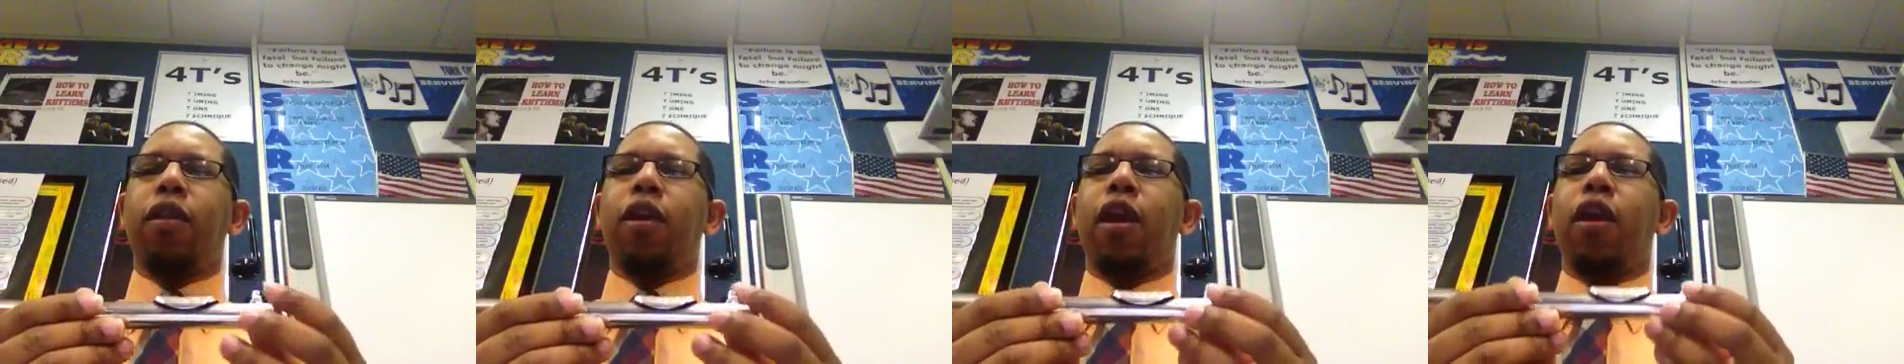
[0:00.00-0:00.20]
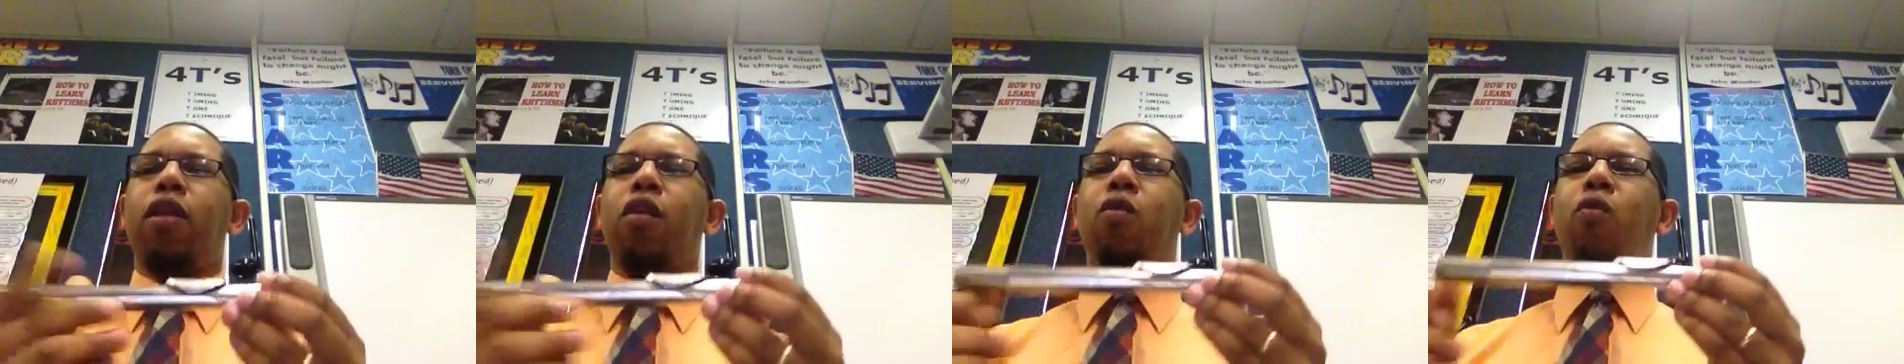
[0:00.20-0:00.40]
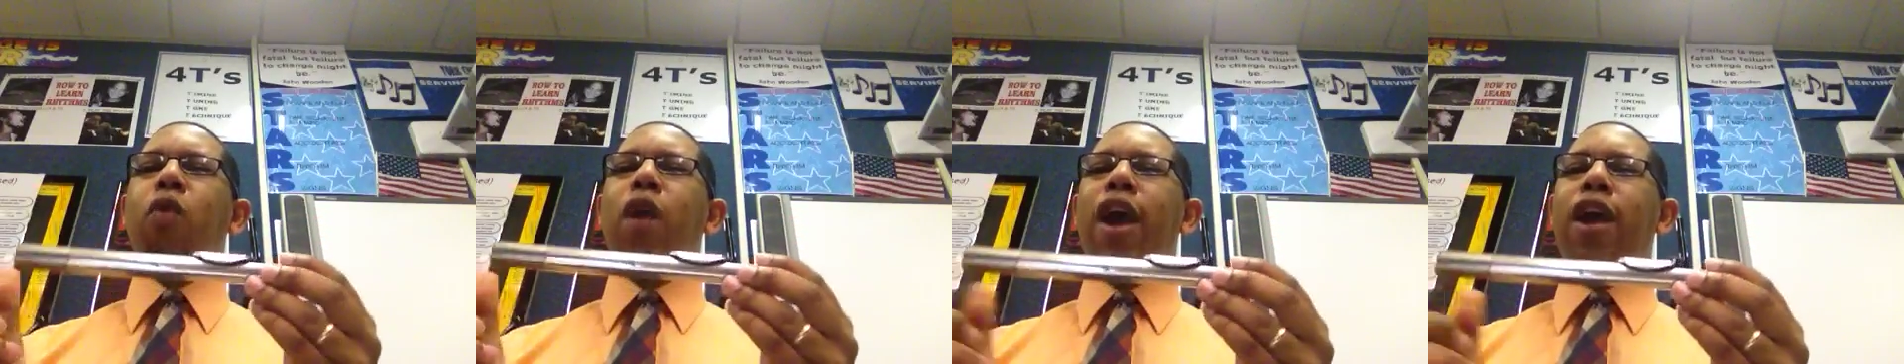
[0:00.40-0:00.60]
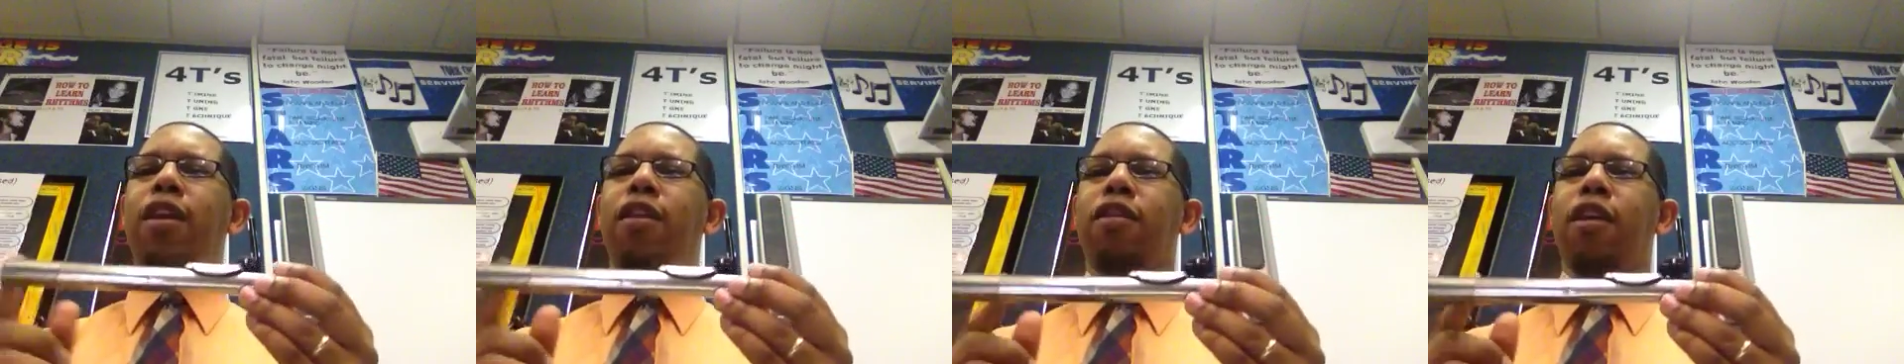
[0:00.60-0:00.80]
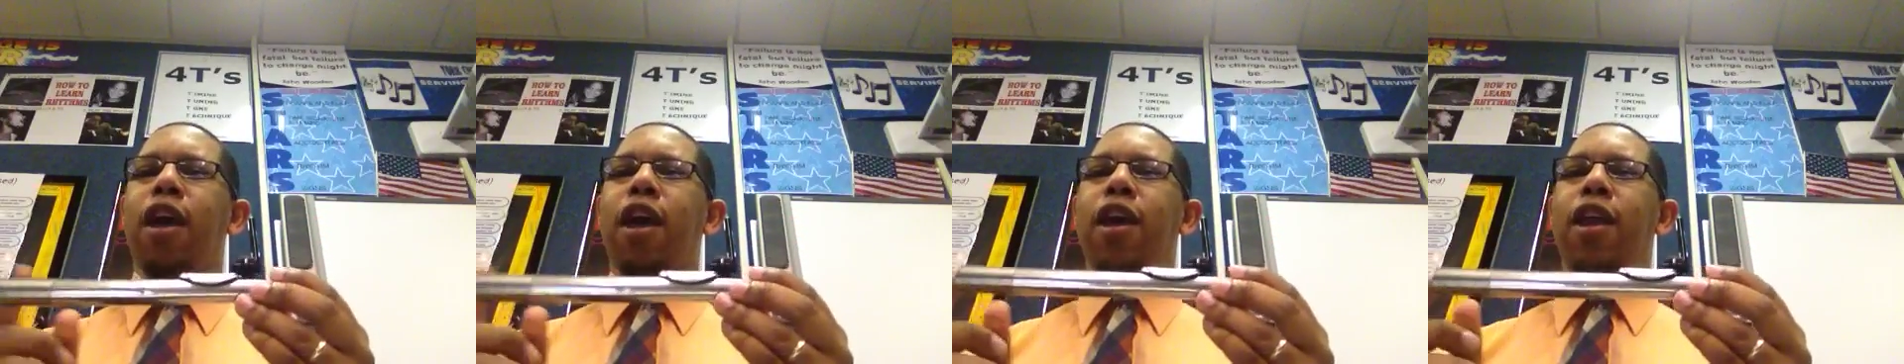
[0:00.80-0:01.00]
and the right
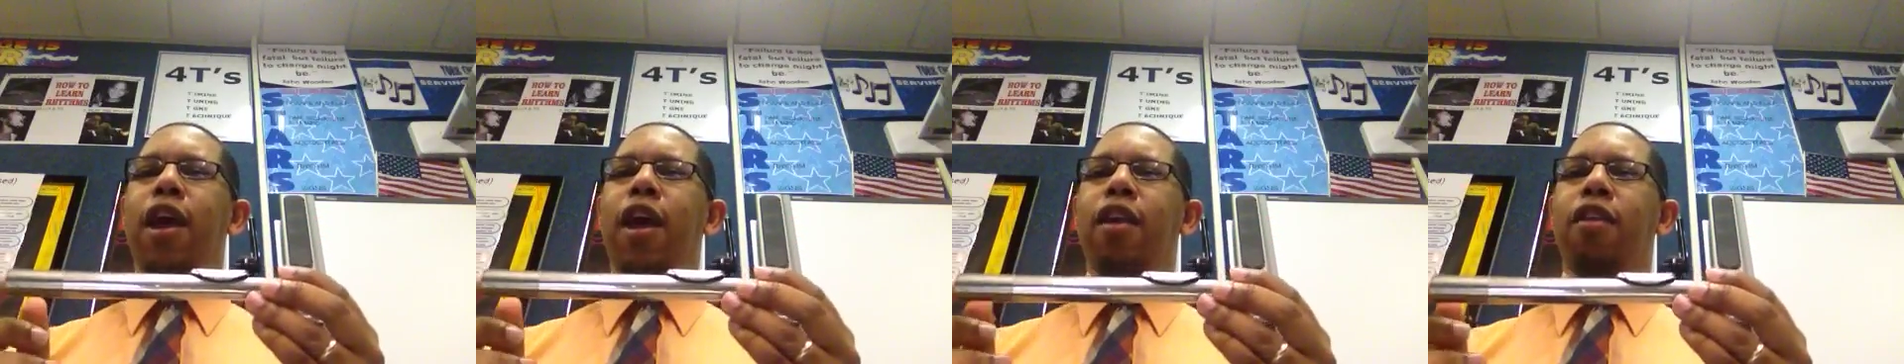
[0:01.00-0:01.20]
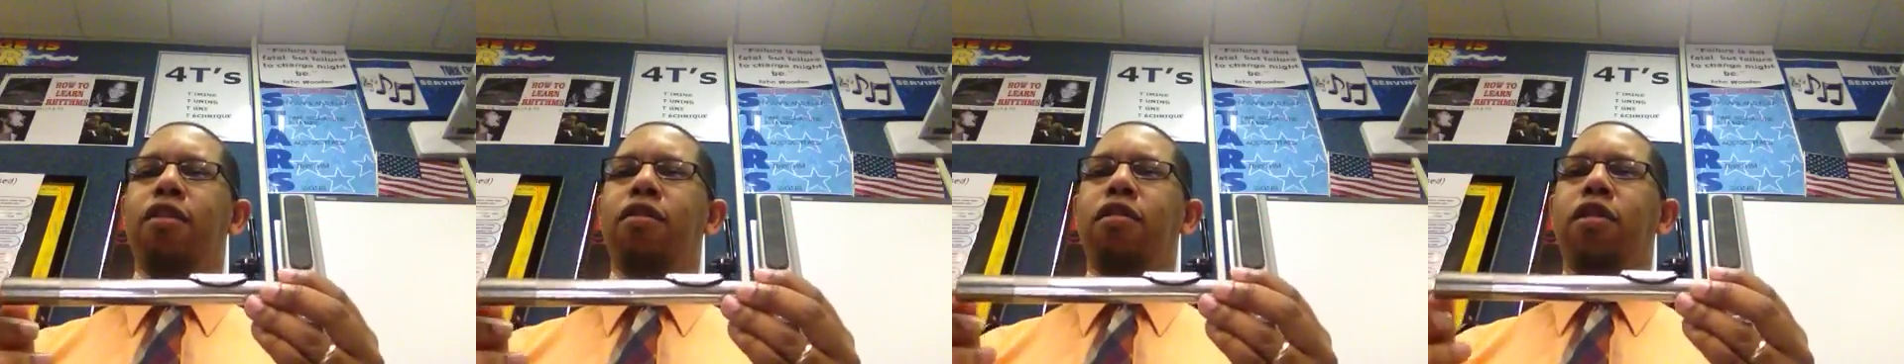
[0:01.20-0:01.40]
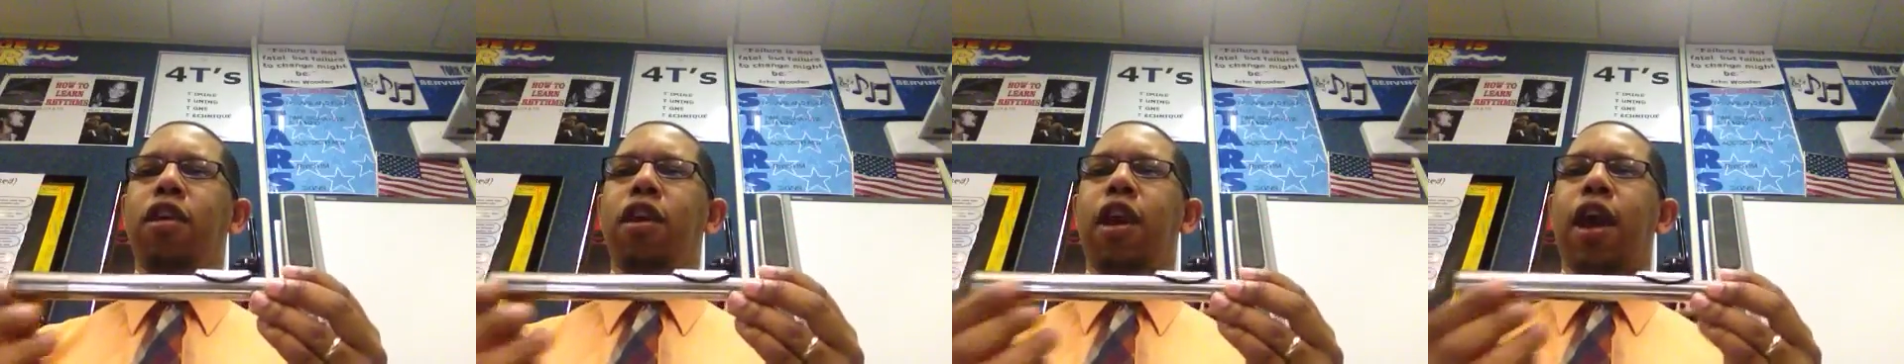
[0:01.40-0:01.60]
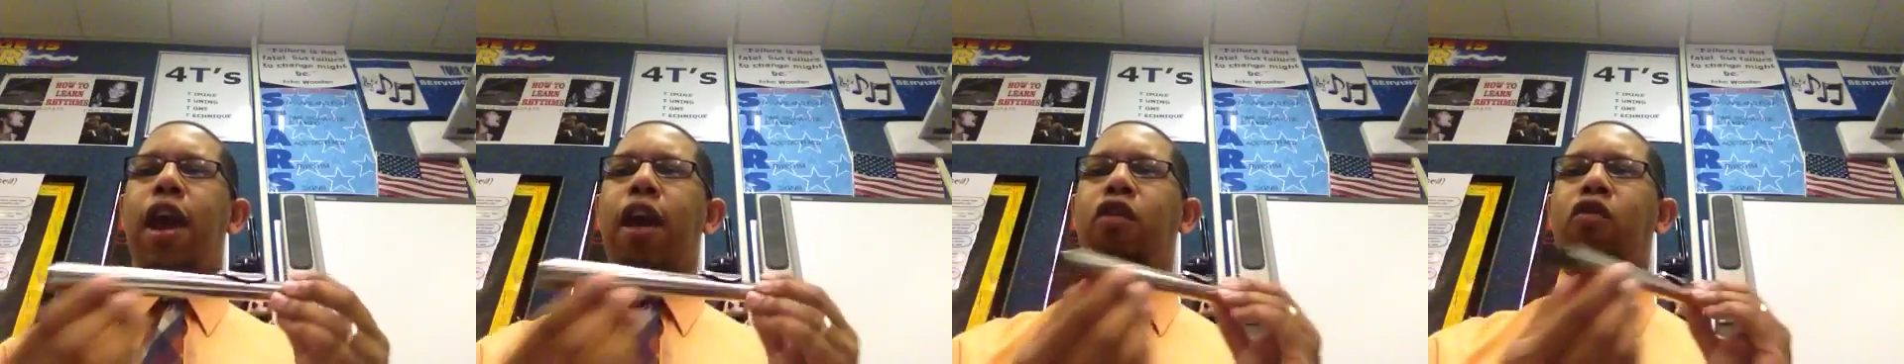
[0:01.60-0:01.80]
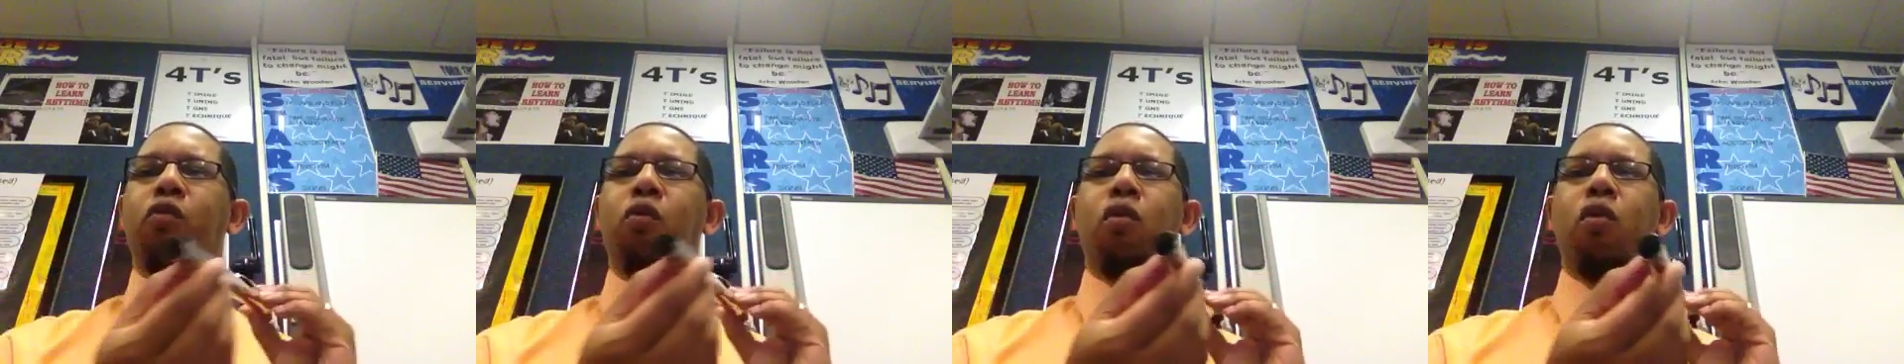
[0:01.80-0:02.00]
side has the
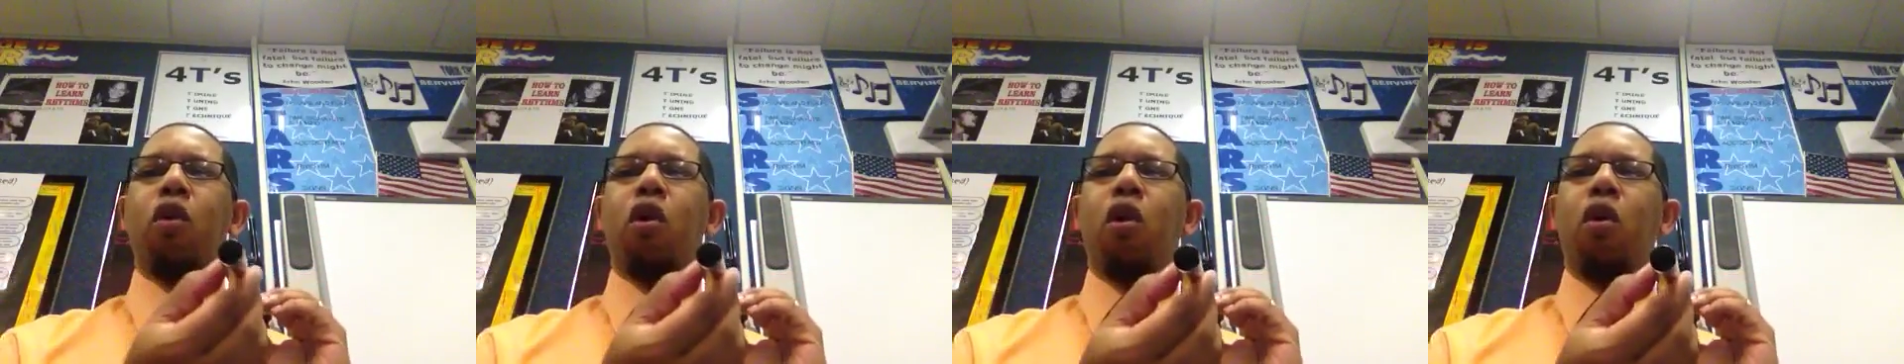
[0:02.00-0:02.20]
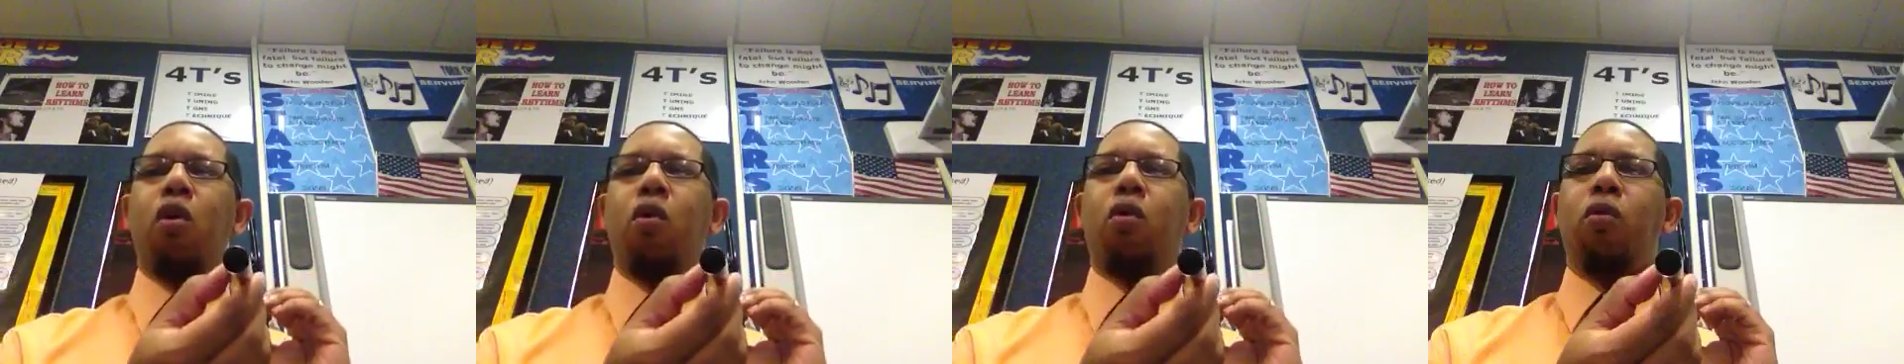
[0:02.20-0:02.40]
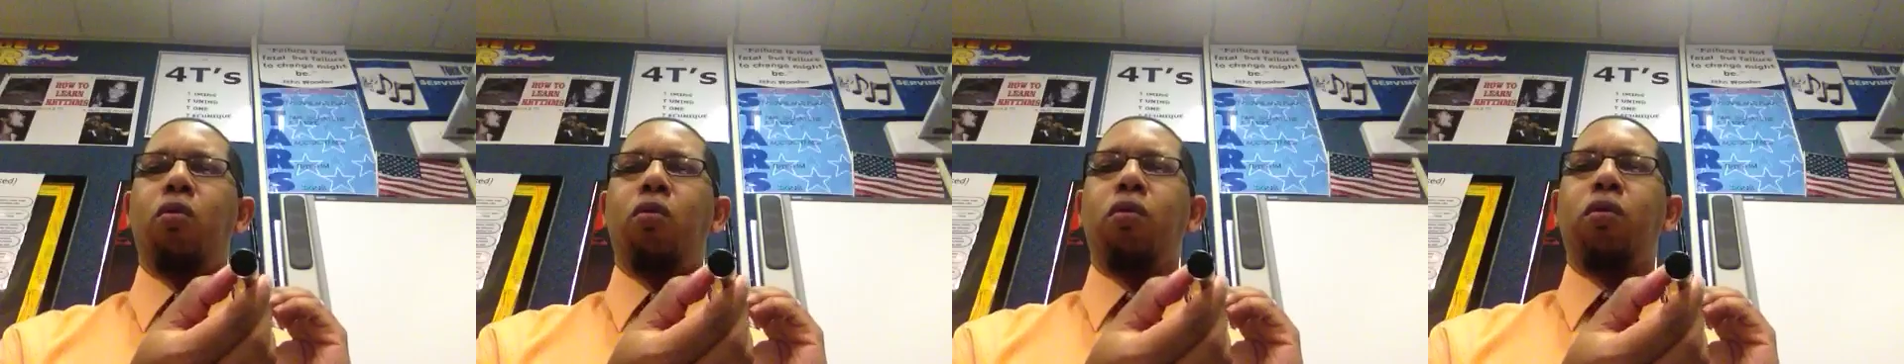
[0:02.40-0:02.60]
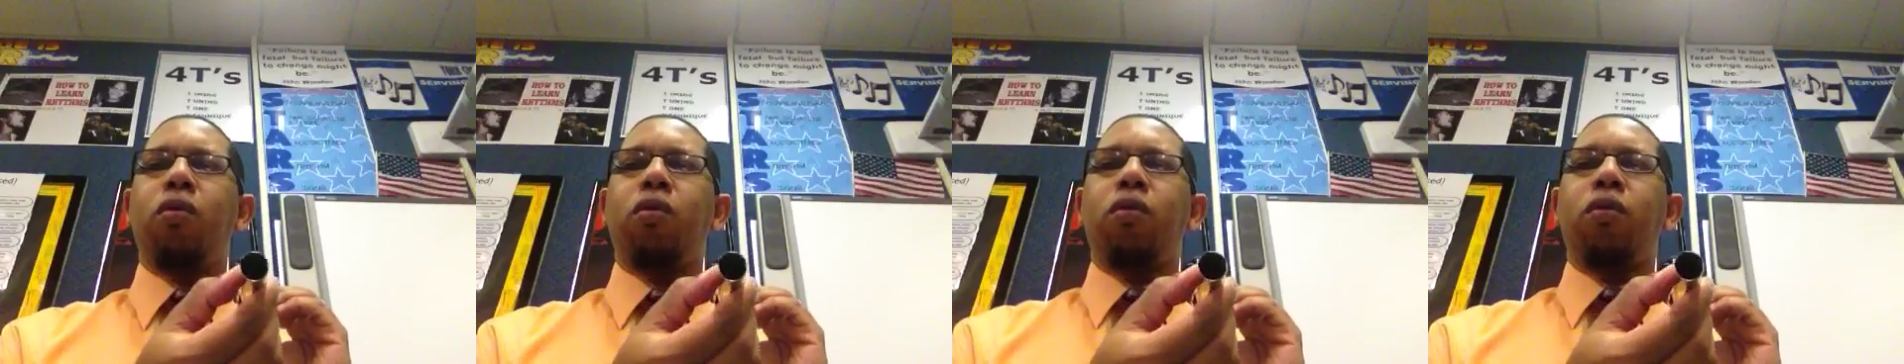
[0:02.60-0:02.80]
actual hole.